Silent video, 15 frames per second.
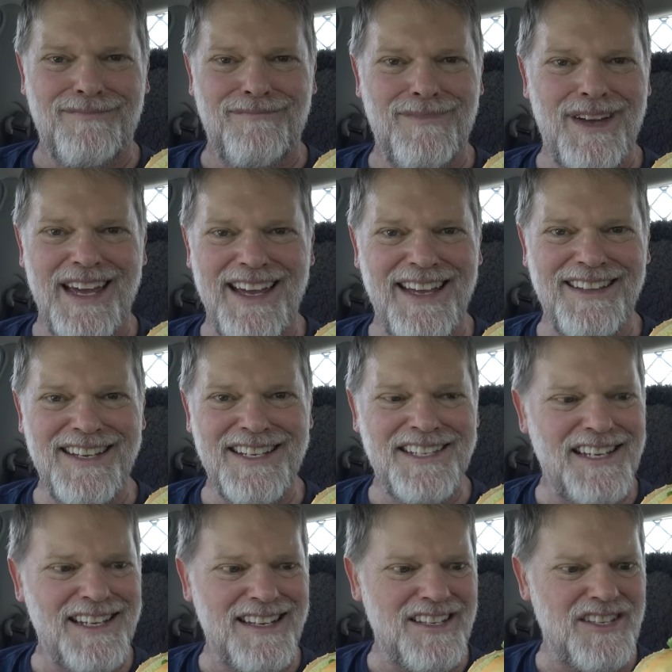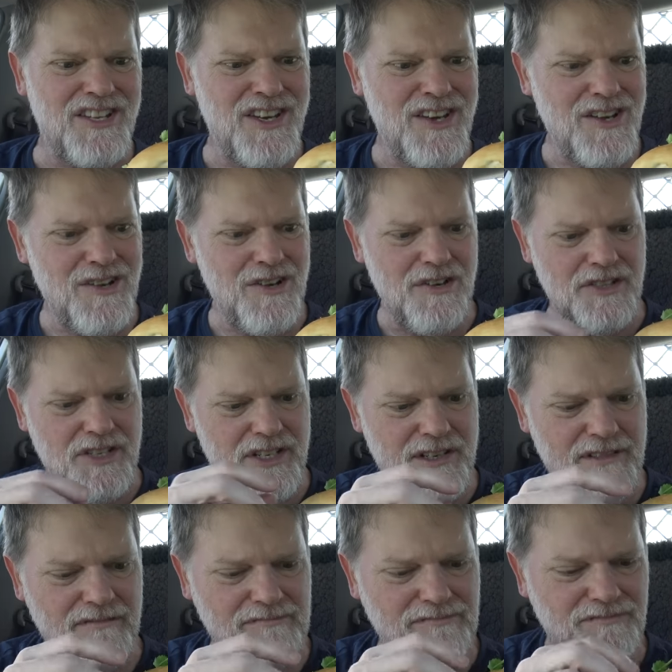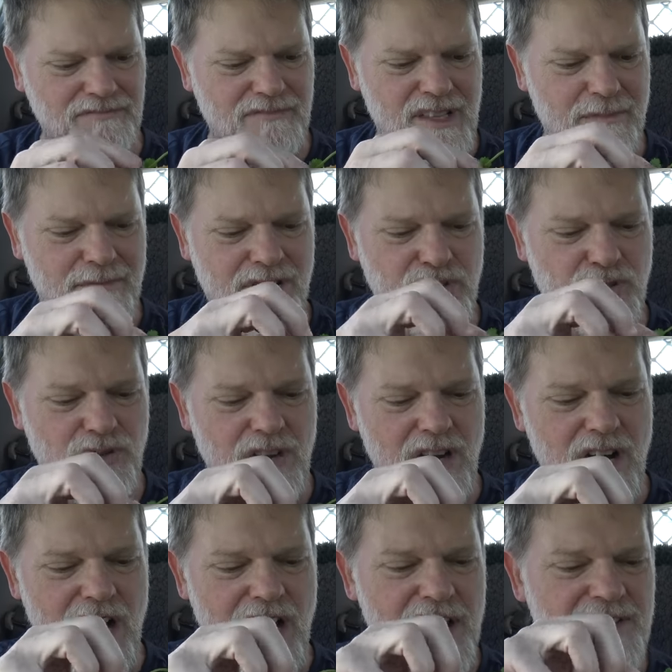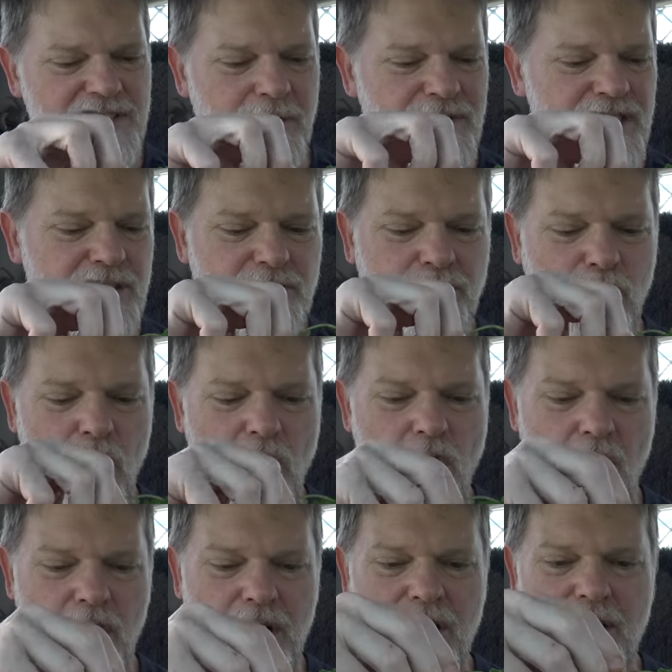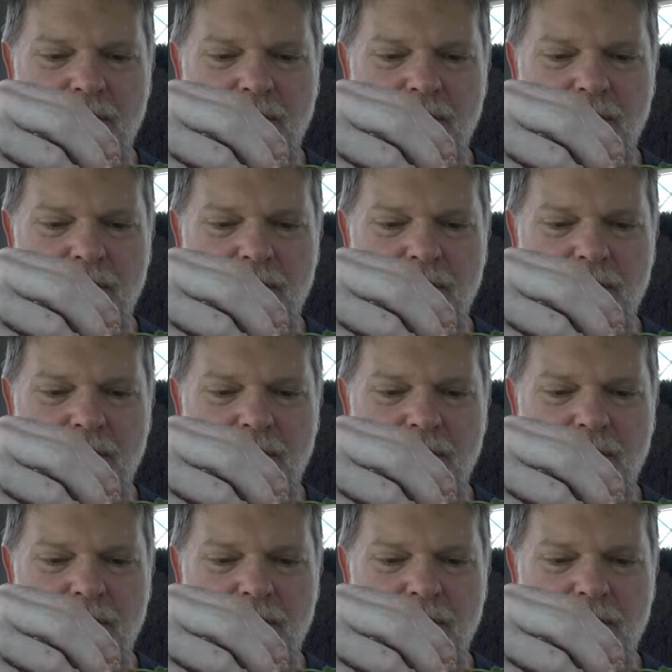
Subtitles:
Man, this thing is huge. Let me try some of this pork.